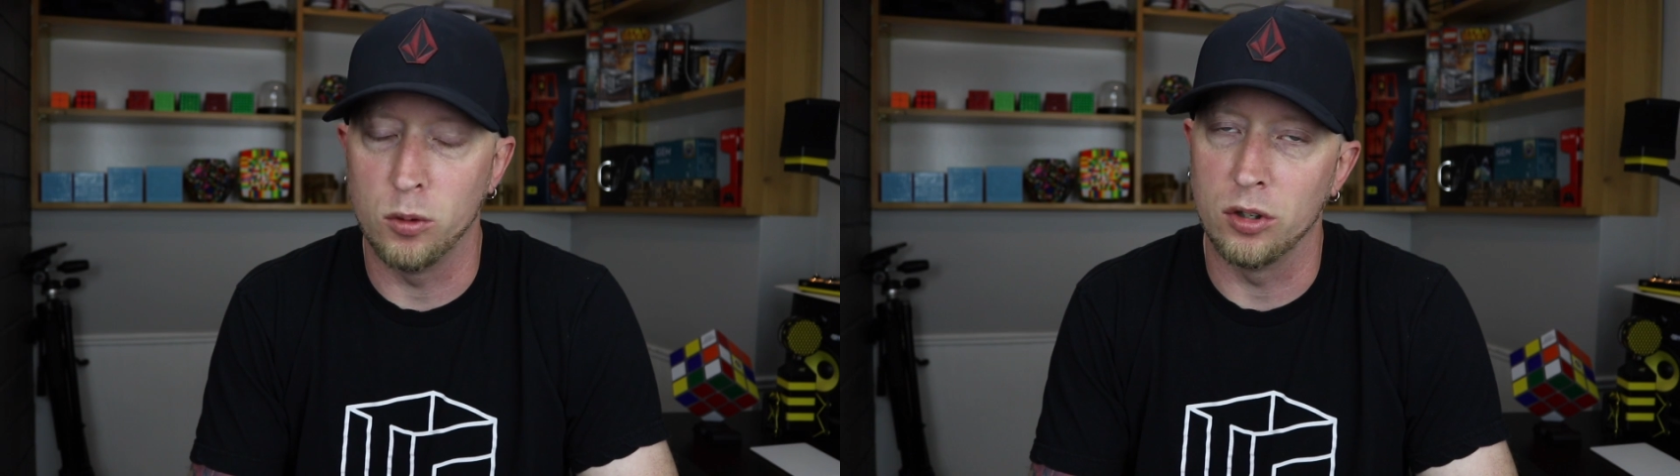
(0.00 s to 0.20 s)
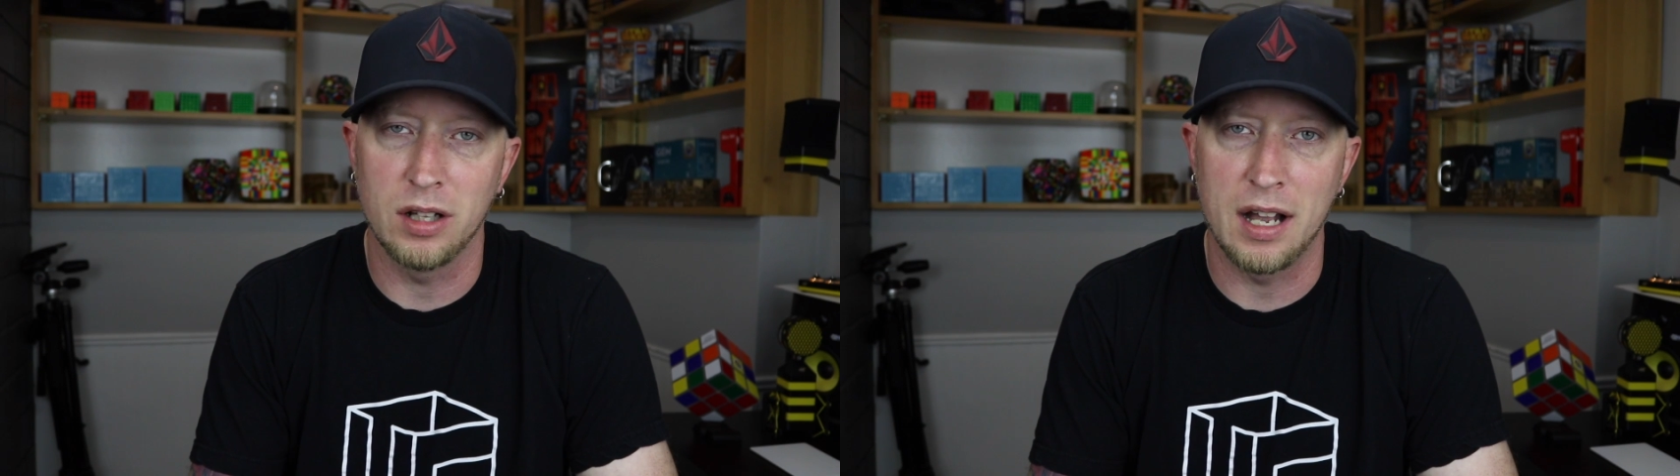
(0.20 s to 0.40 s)

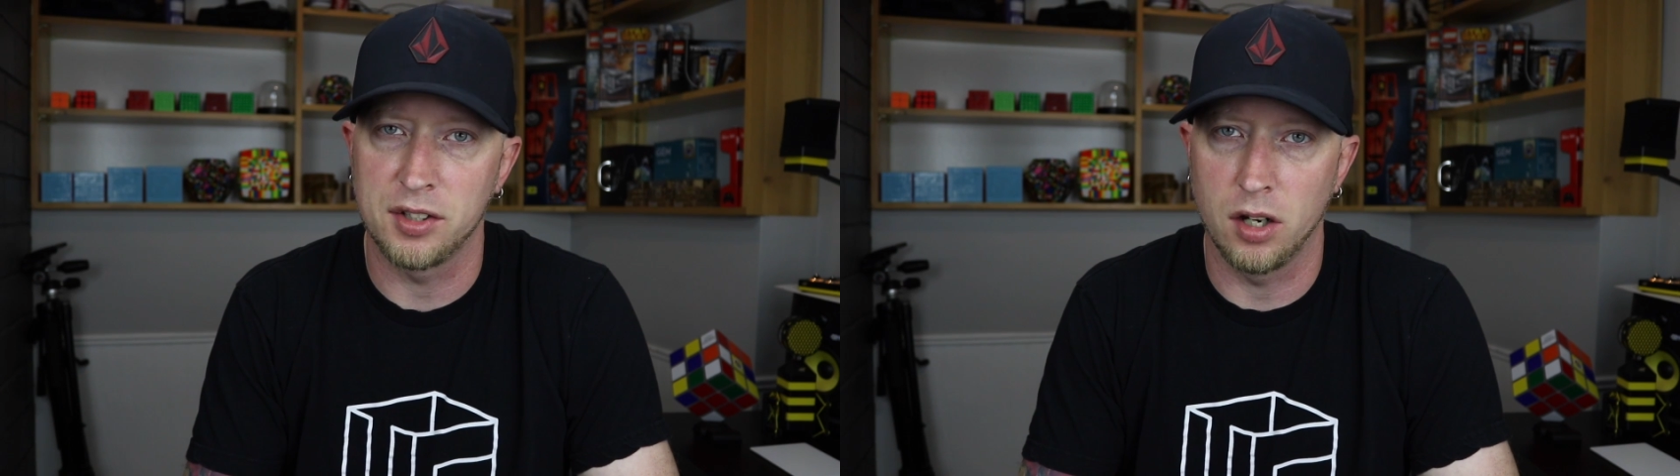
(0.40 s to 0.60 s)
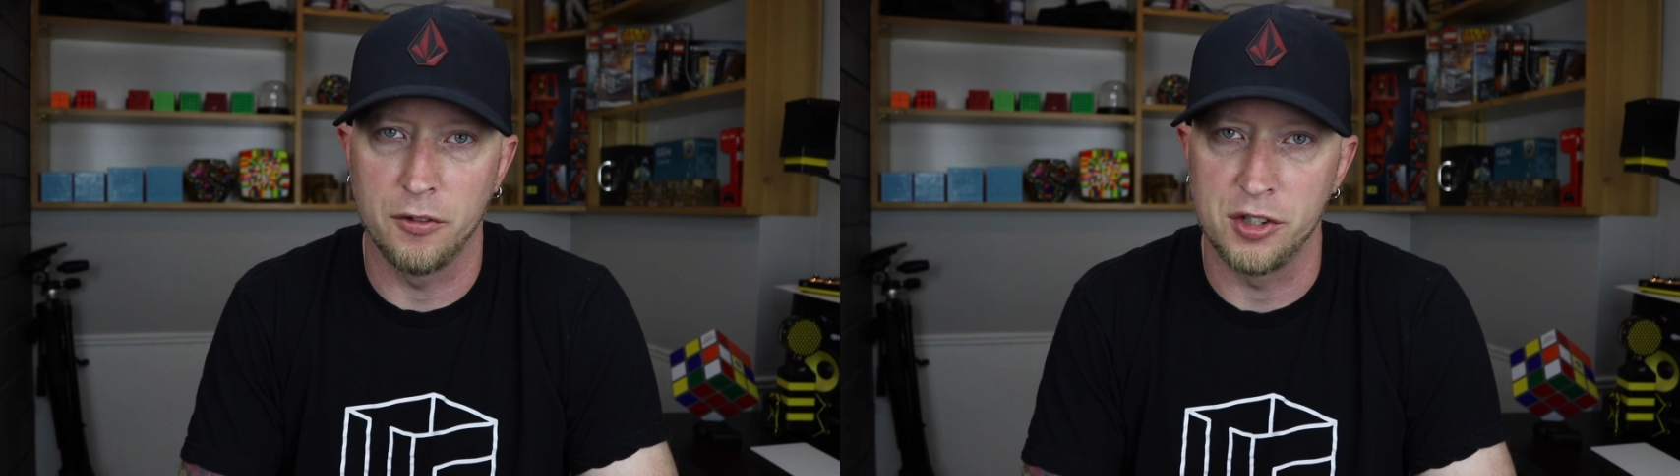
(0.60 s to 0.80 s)

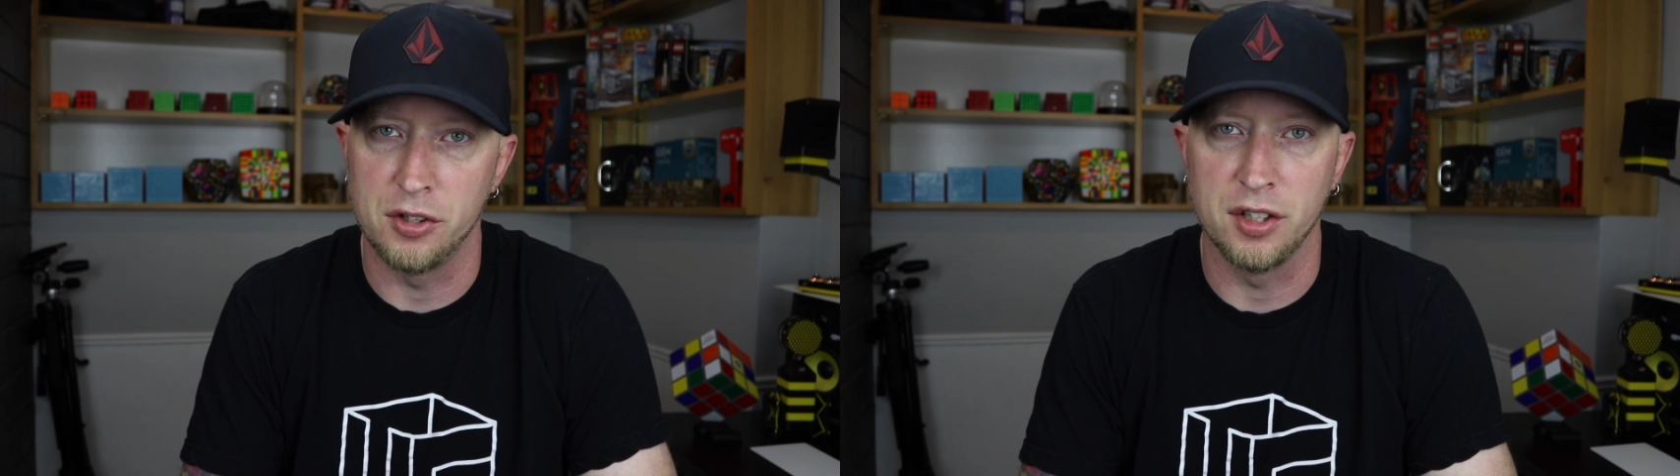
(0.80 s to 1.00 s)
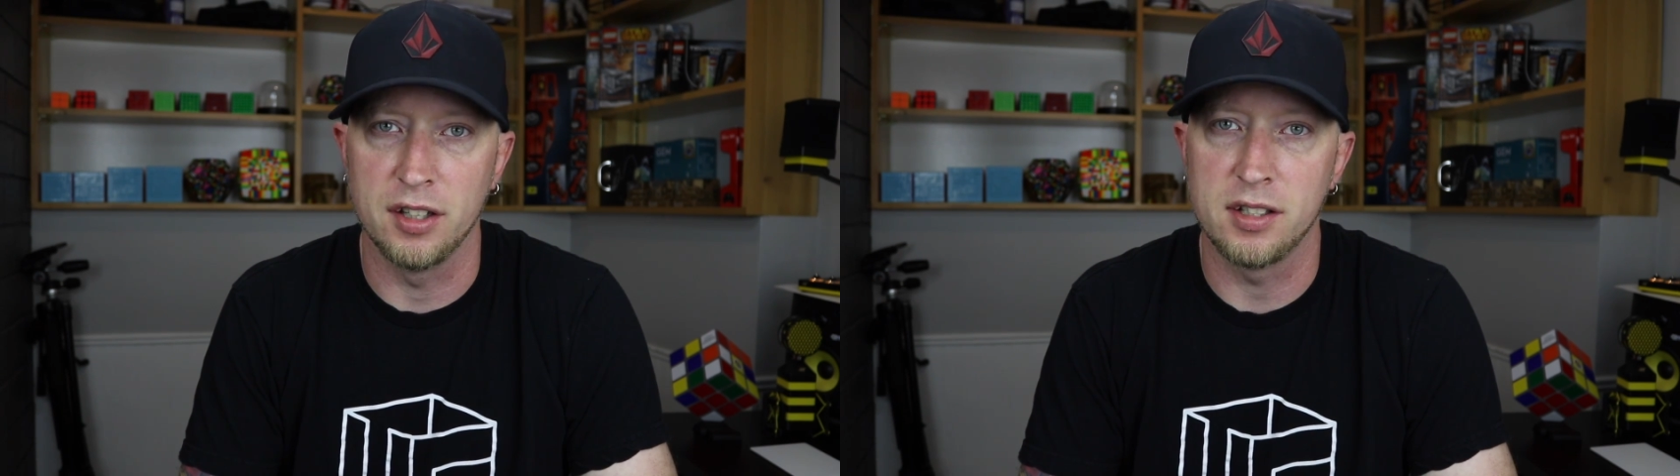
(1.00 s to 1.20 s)
world-class solvers
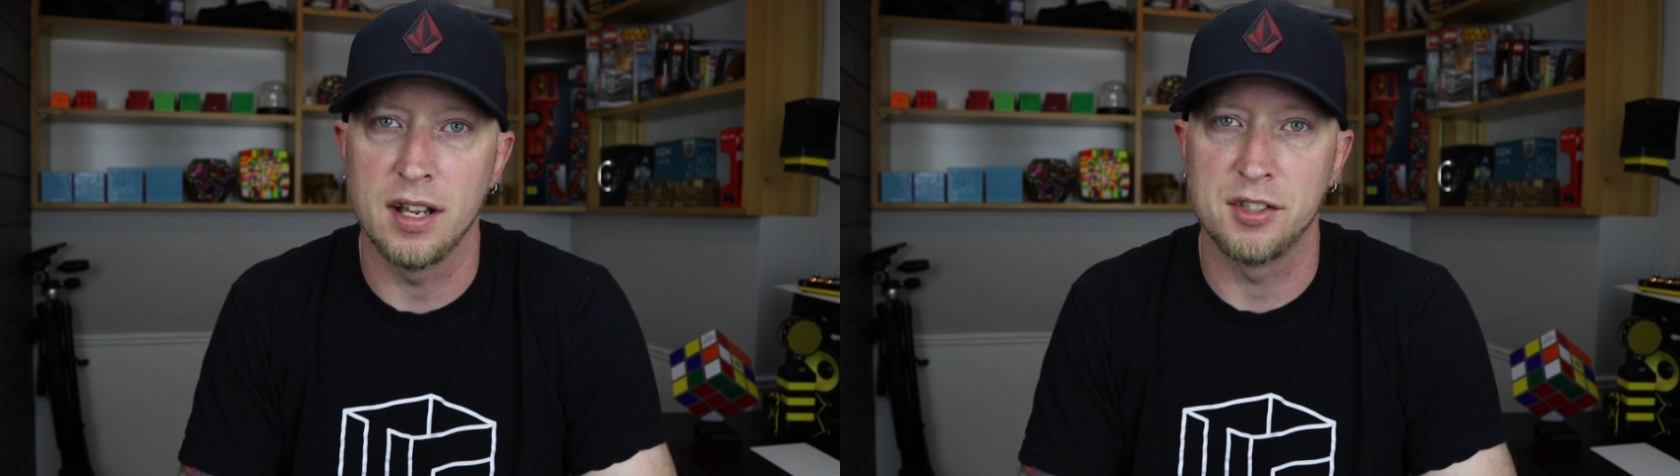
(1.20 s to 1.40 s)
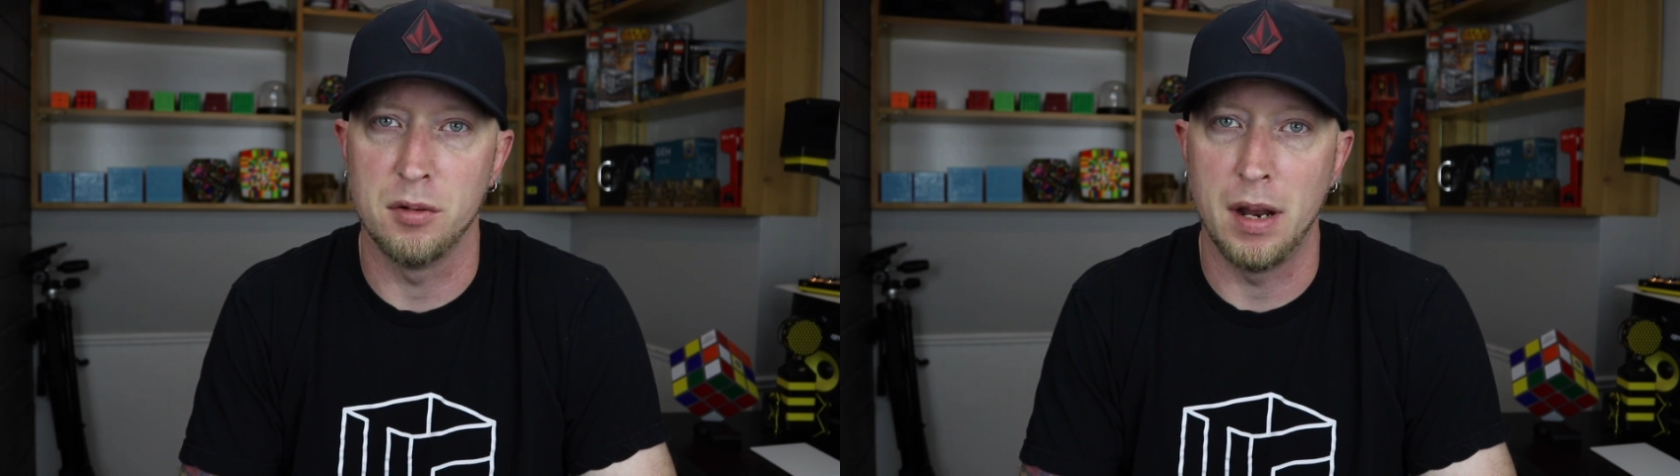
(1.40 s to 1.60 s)
using this
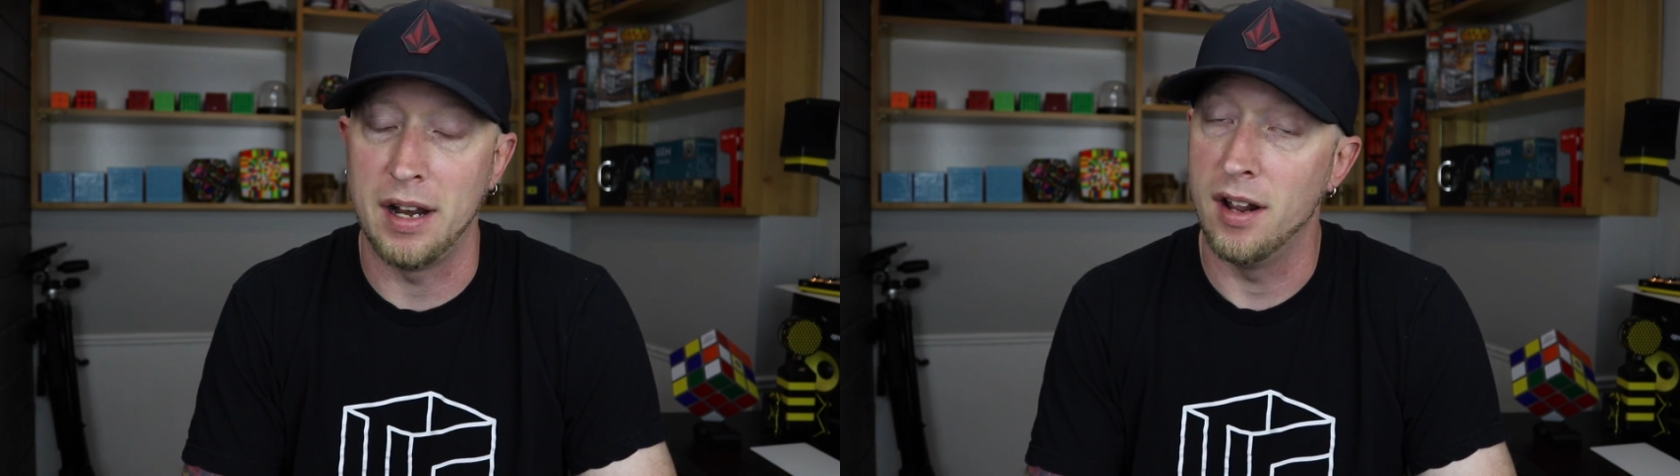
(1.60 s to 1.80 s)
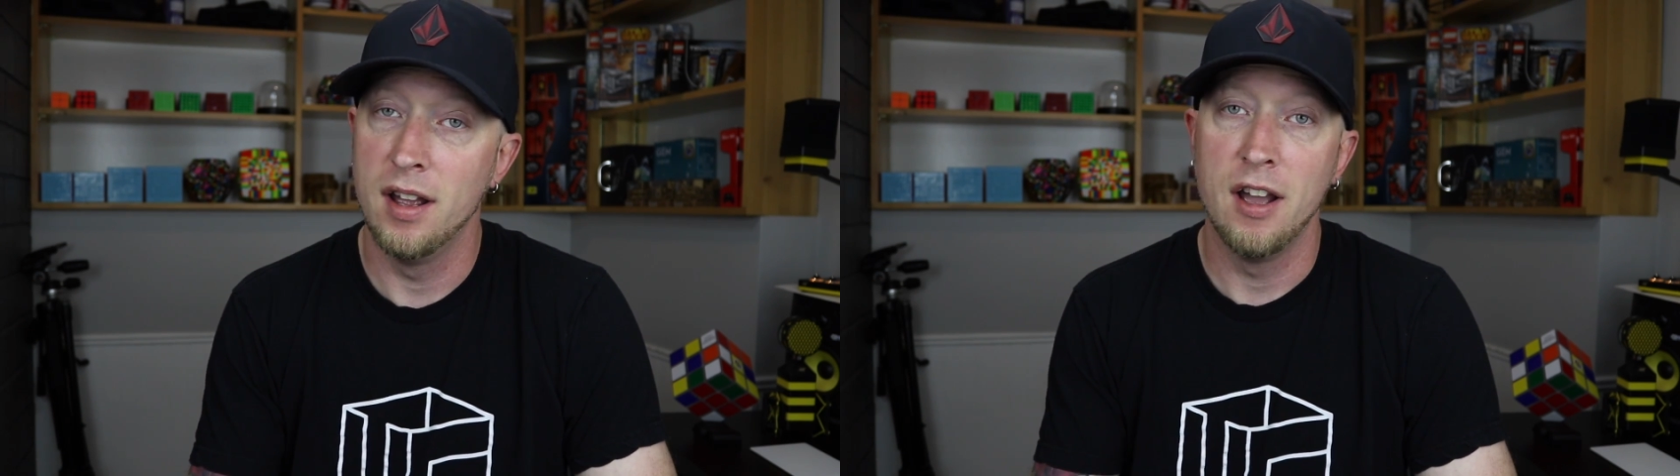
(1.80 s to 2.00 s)
as their main.